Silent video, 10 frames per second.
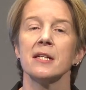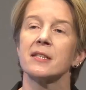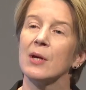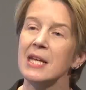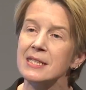
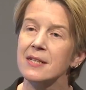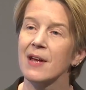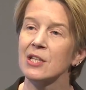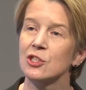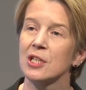So
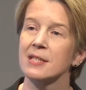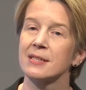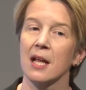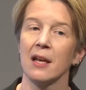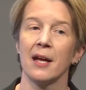
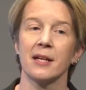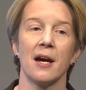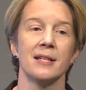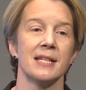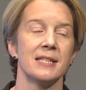interventions like
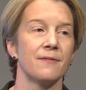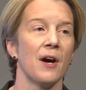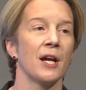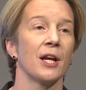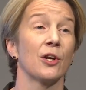
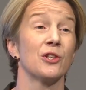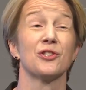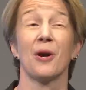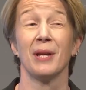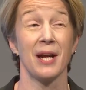identifying and
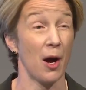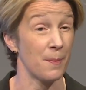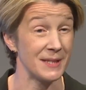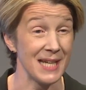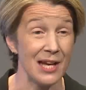controlling
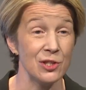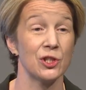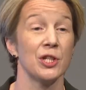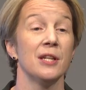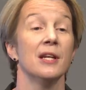
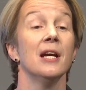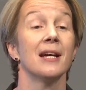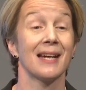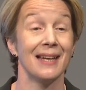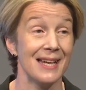hypertension,
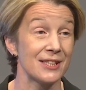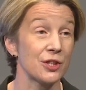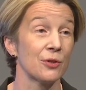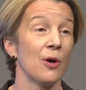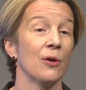
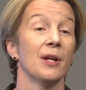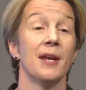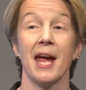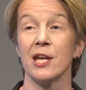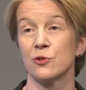cholesterol
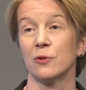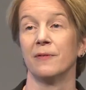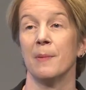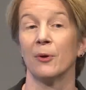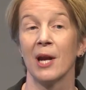and atrial
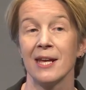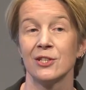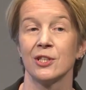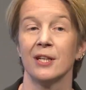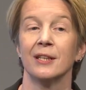
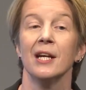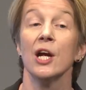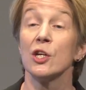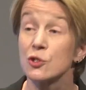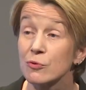fibrillation,
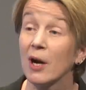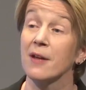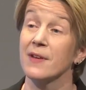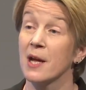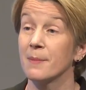
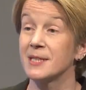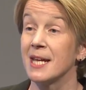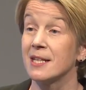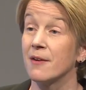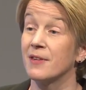driving
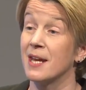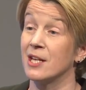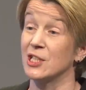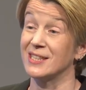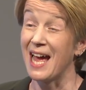uptake of the
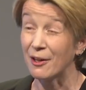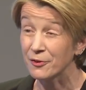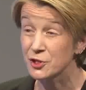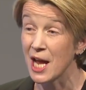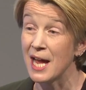NHS
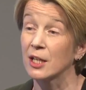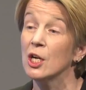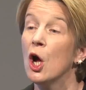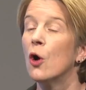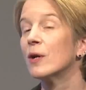health check,
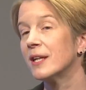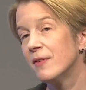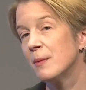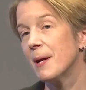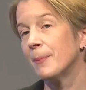or
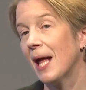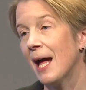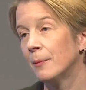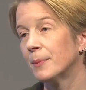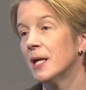giving people
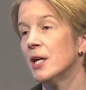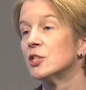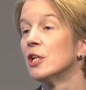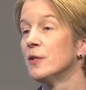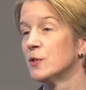help
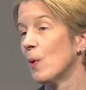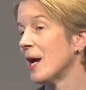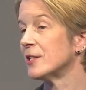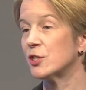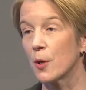to lose
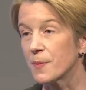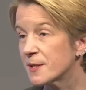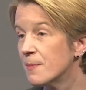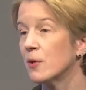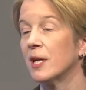weight, stop
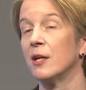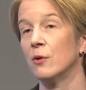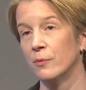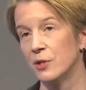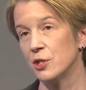smoking
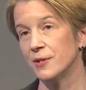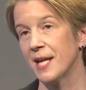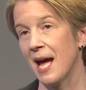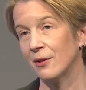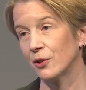or reduce
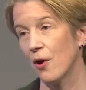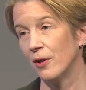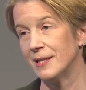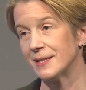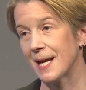their
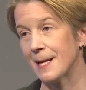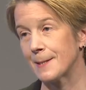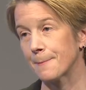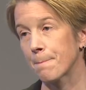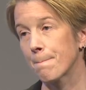alcohol intake.